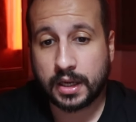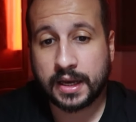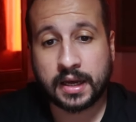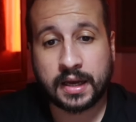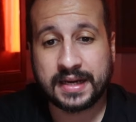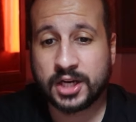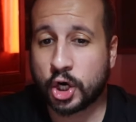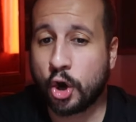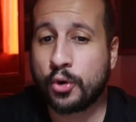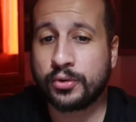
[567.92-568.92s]
uh, in
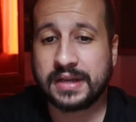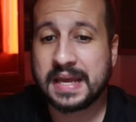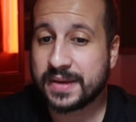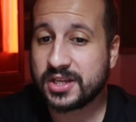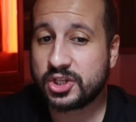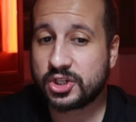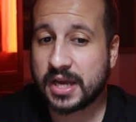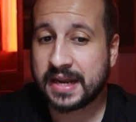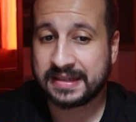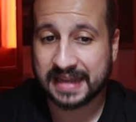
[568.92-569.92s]
her own
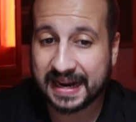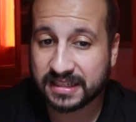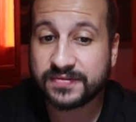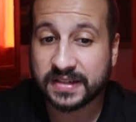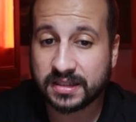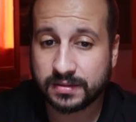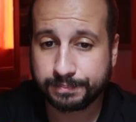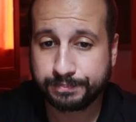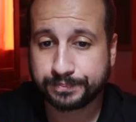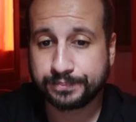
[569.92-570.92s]
image and Night Feed
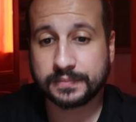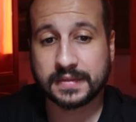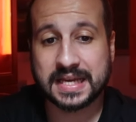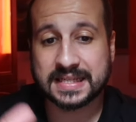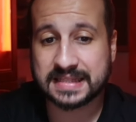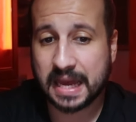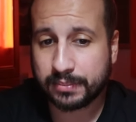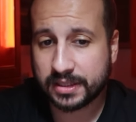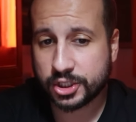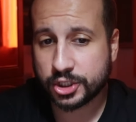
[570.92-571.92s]

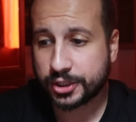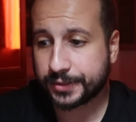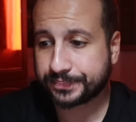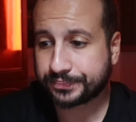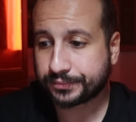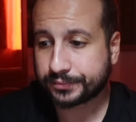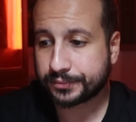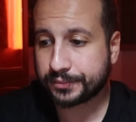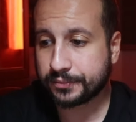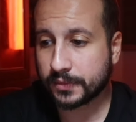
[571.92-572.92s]
established
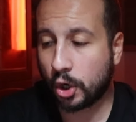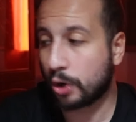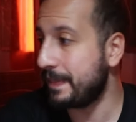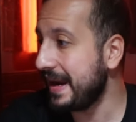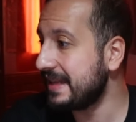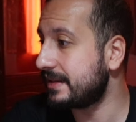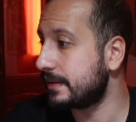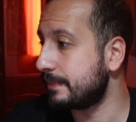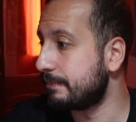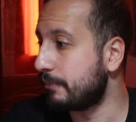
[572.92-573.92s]
or
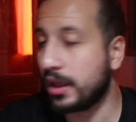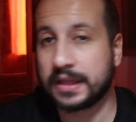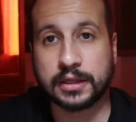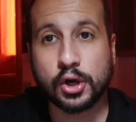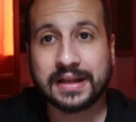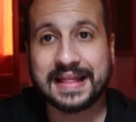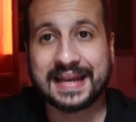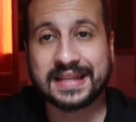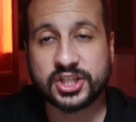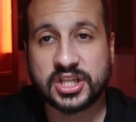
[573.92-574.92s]
made Boland look
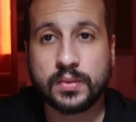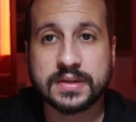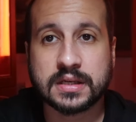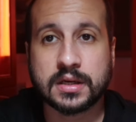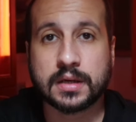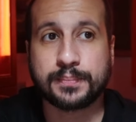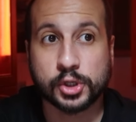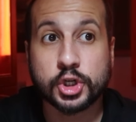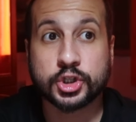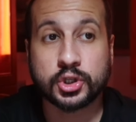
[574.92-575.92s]
like that she was a
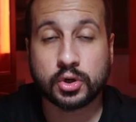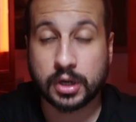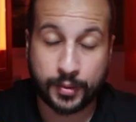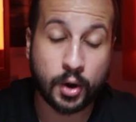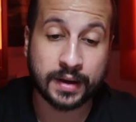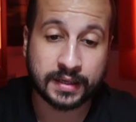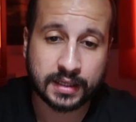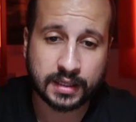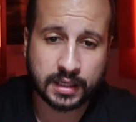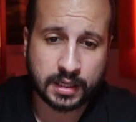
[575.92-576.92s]
person or a poet
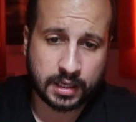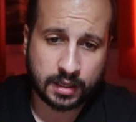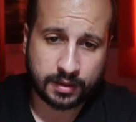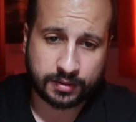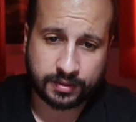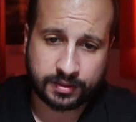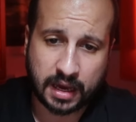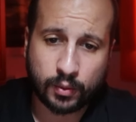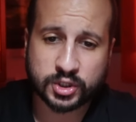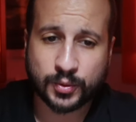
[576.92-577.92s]

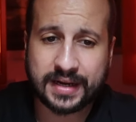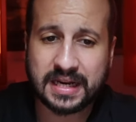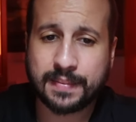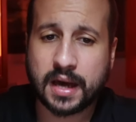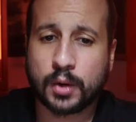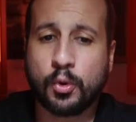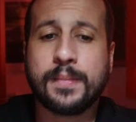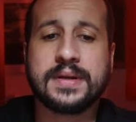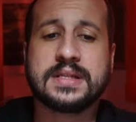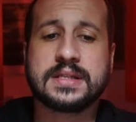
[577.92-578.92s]
that was writing about a
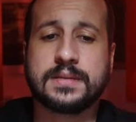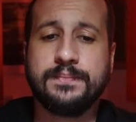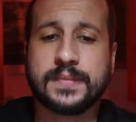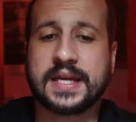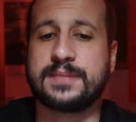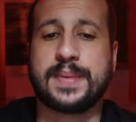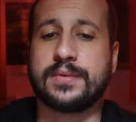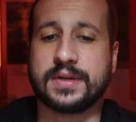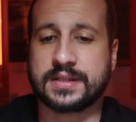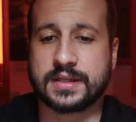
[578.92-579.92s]
woman's
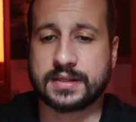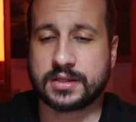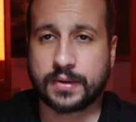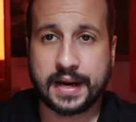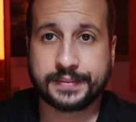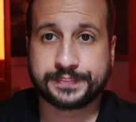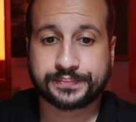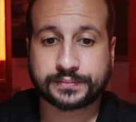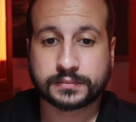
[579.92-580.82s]
experiences, all right?